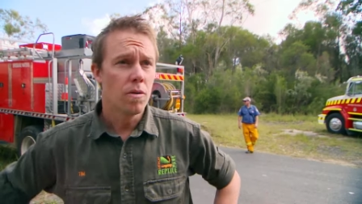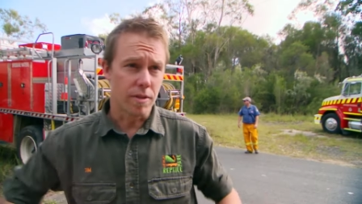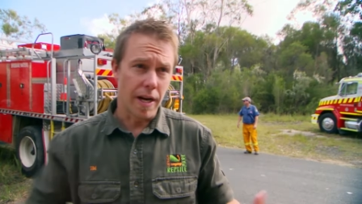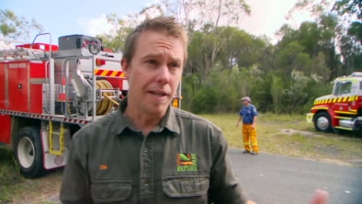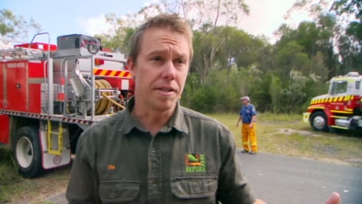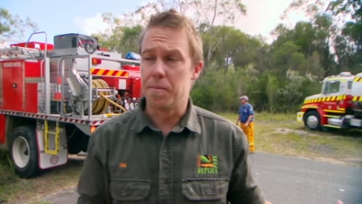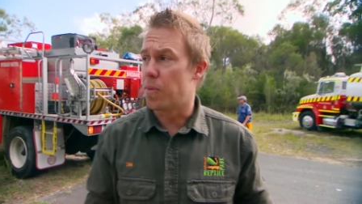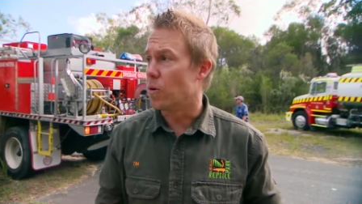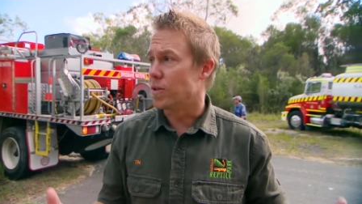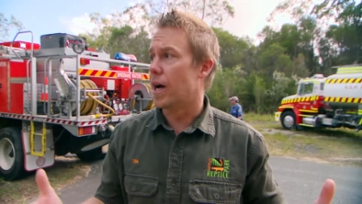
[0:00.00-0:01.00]
Well, today's an
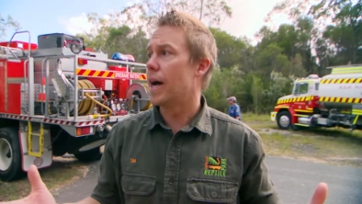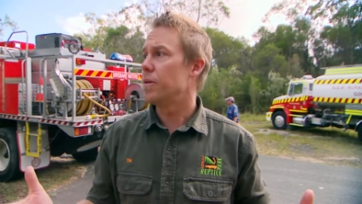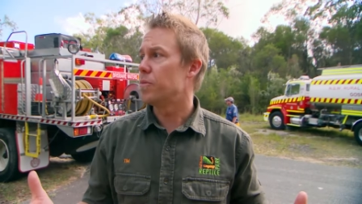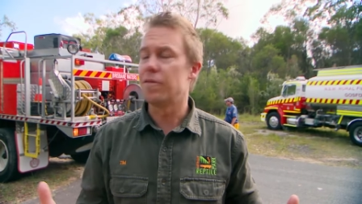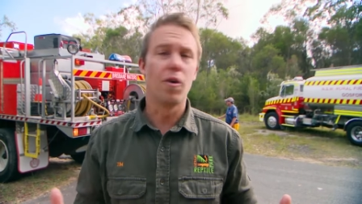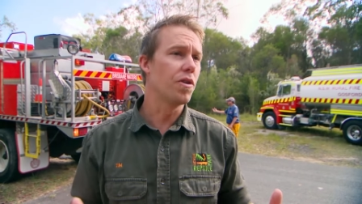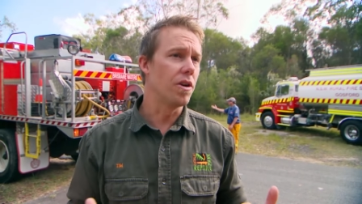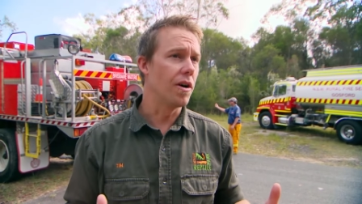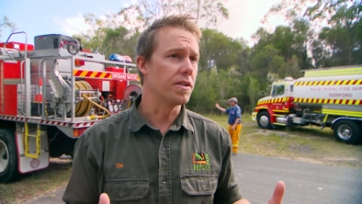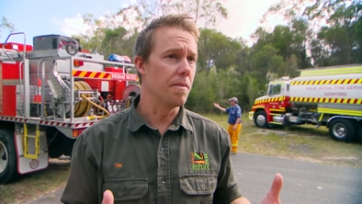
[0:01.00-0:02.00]
important day. We've
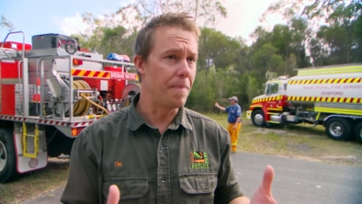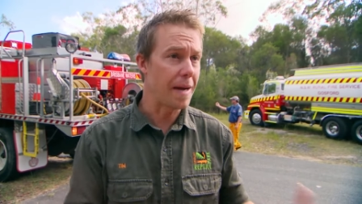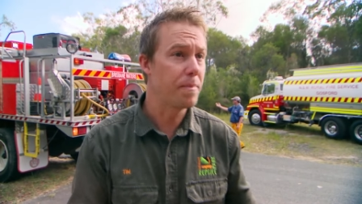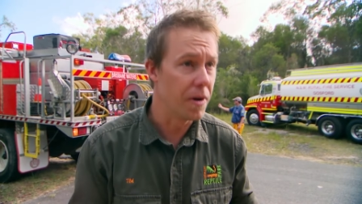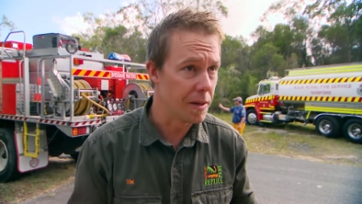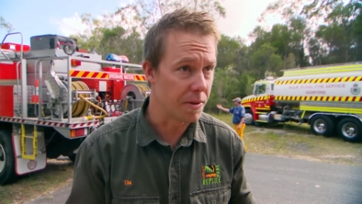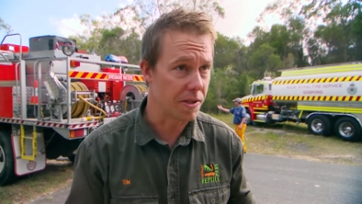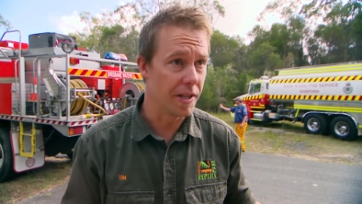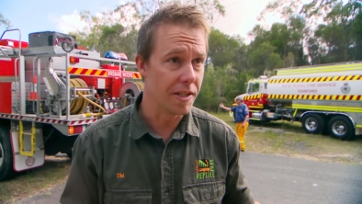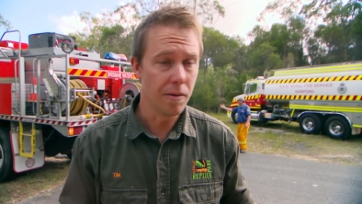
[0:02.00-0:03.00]
organised a back burning
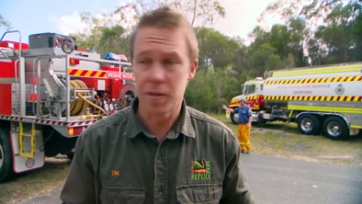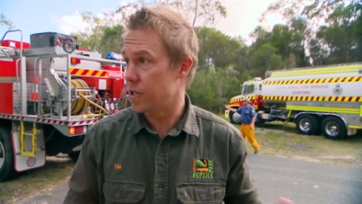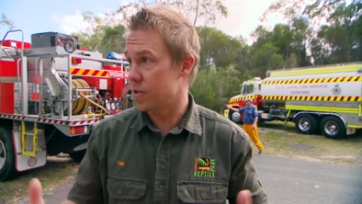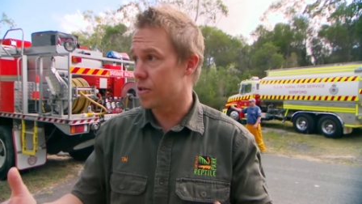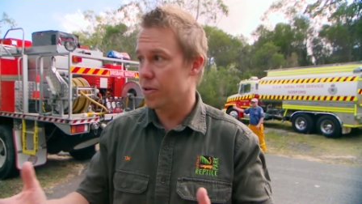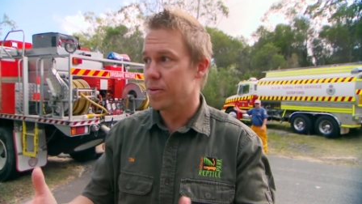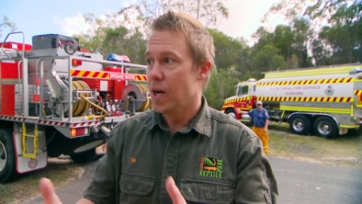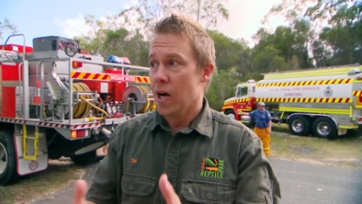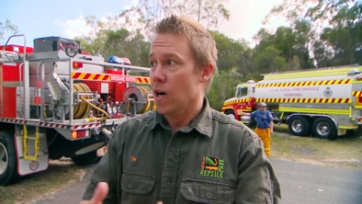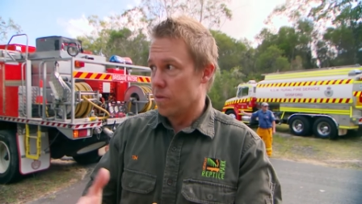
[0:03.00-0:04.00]
procedure, which is to
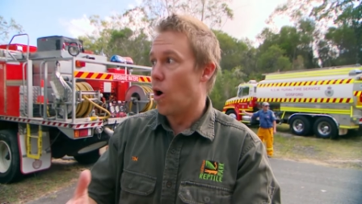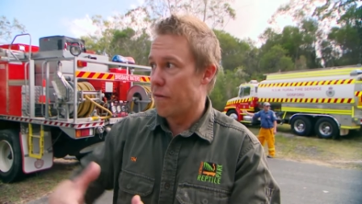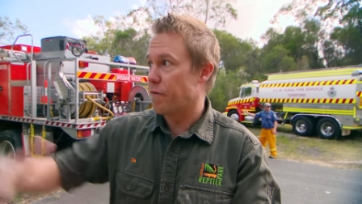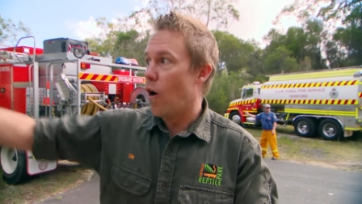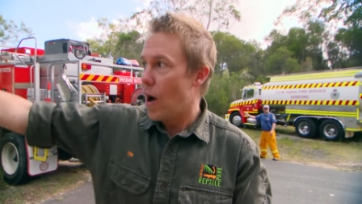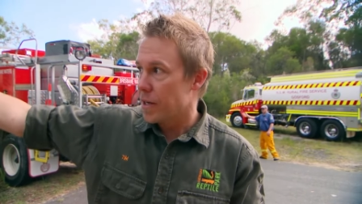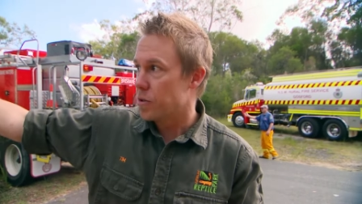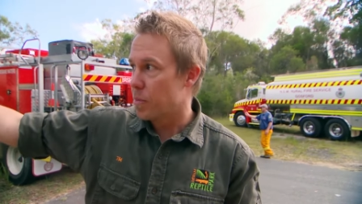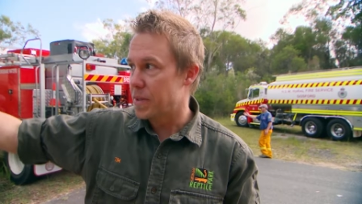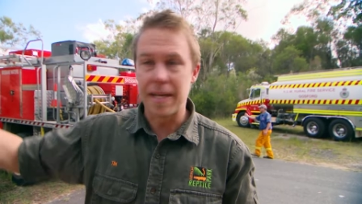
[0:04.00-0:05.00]
light fire
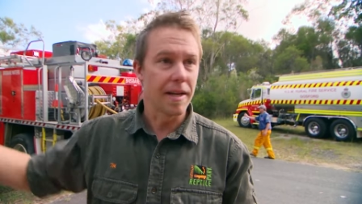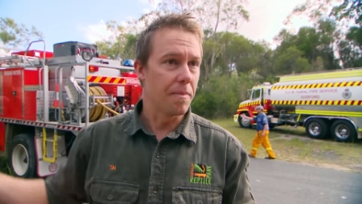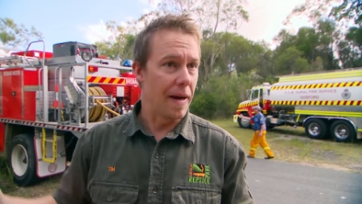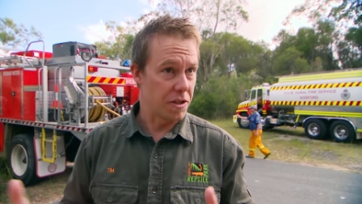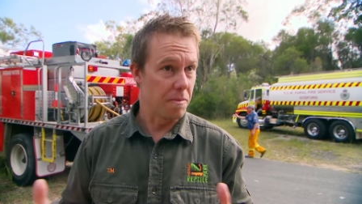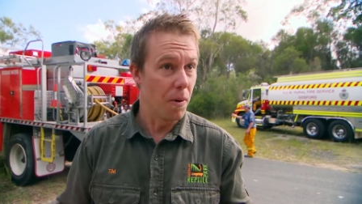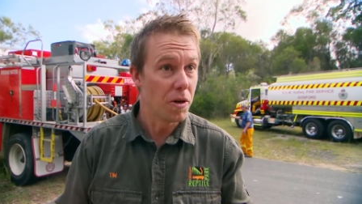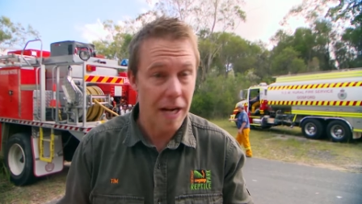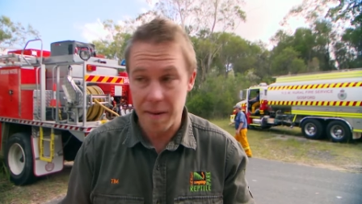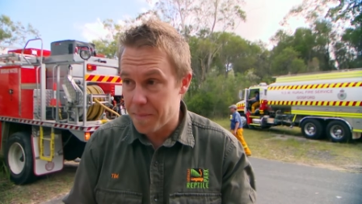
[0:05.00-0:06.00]
to a particular patch of
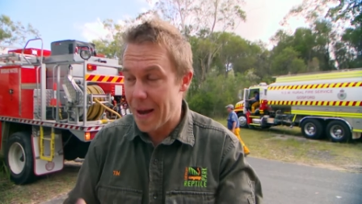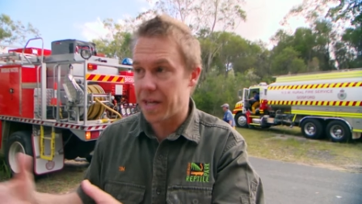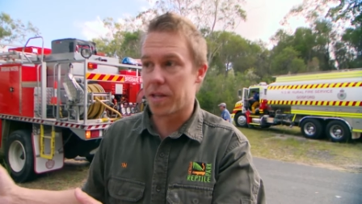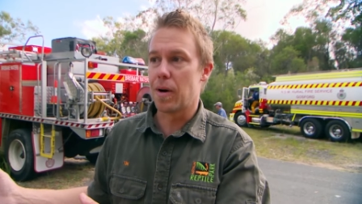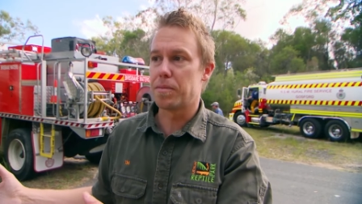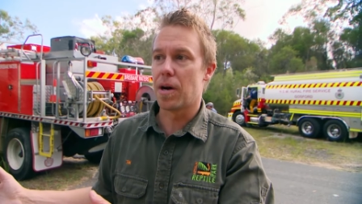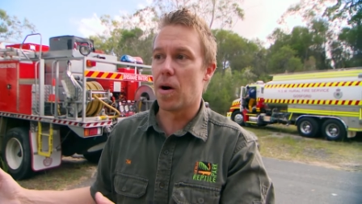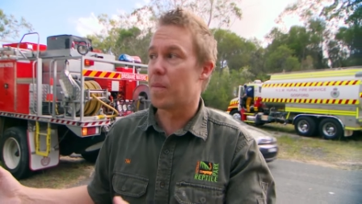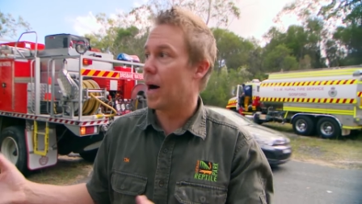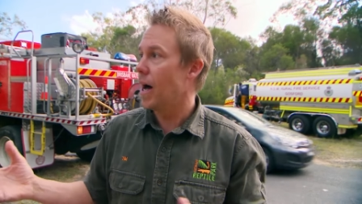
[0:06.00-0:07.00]
bush out the back of the
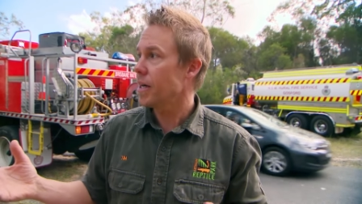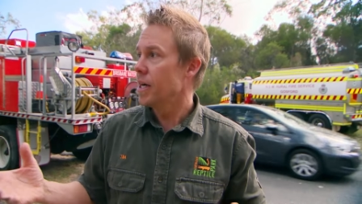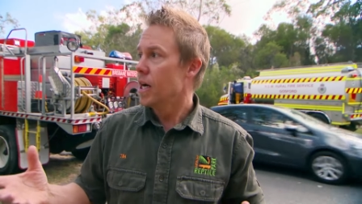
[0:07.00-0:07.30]
reptile park.